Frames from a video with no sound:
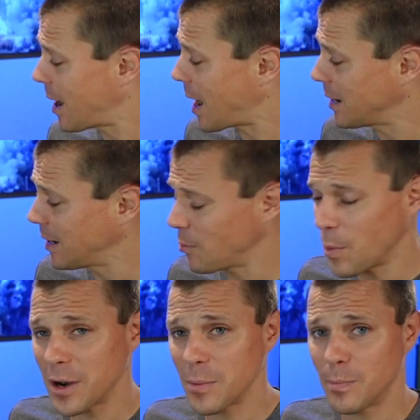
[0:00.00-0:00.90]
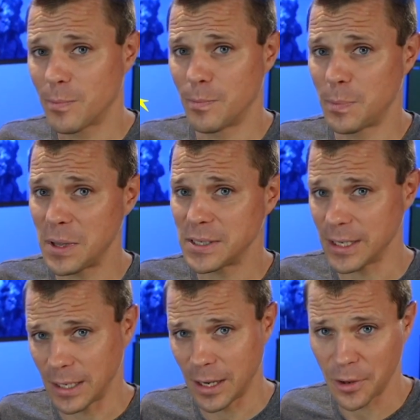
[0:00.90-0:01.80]
I didn't want to be
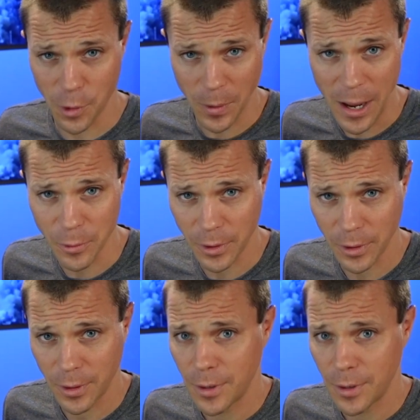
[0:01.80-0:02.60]
sitting on the ground.